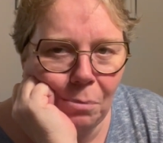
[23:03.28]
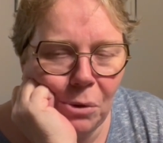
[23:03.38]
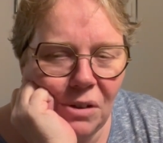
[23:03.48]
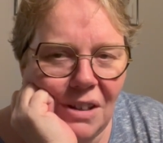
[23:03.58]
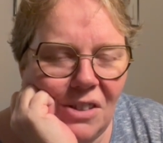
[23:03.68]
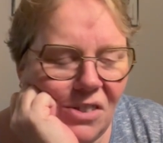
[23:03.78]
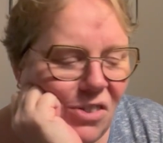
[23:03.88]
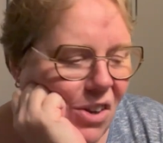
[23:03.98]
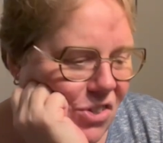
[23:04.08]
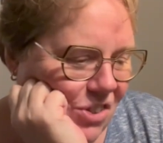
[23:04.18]
but he
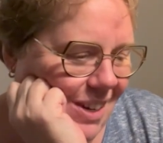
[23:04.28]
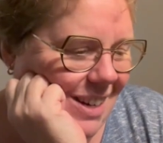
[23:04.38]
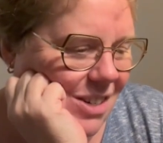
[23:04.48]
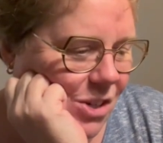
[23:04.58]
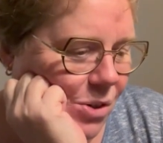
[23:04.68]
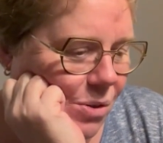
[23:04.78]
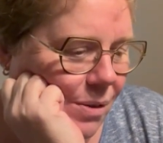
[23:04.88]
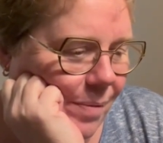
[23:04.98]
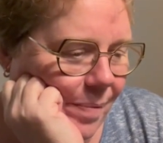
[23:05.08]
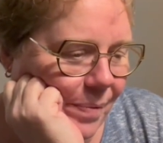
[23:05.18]
does tend to
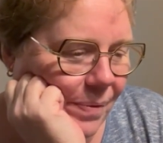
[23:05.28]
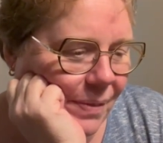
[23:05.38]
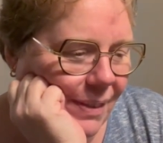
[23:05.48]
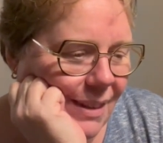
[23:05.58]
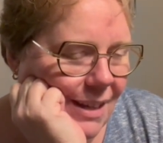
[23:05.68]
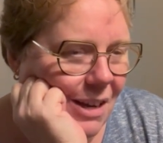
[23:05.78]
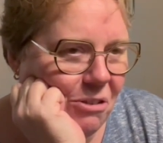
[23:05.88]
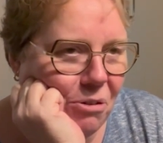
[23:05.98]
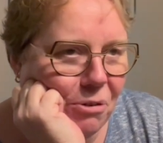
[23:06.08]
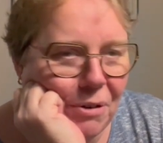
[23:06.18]

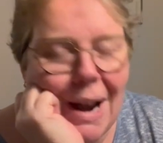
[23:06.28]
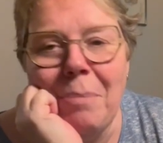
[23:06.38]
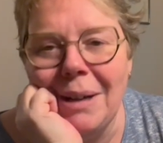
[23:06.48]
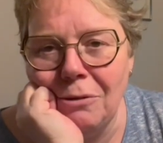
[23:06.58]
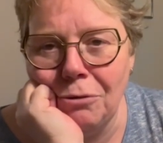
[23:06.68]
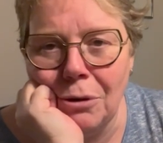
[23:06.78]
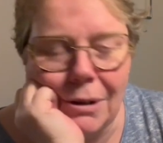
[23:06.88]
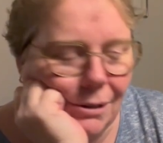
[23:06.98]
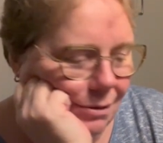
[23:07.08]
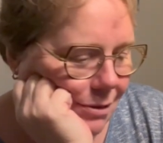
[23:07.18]
grab it
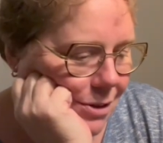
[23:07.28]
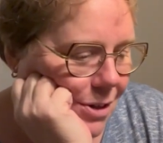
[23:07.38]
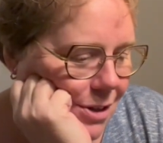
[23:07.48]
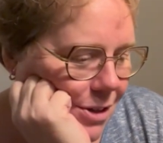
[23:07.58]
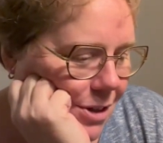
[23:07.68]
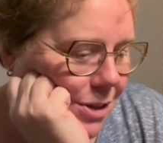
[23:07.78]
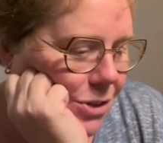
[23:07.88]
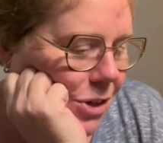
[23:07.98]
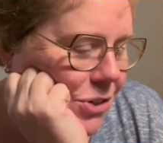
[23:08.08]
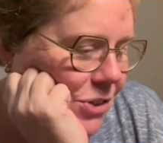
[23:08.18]
for
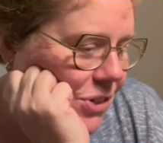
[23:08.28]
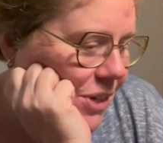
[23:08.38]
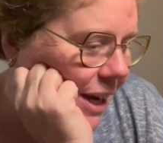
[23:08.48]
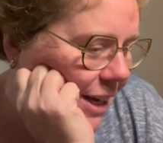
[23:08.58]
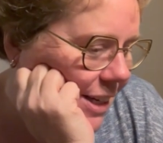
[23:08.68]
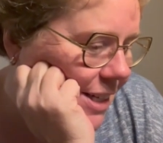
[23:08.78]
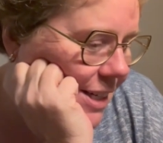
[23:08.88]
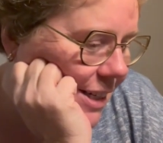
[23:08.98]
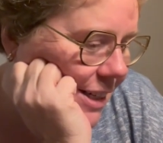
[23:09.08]
just a second.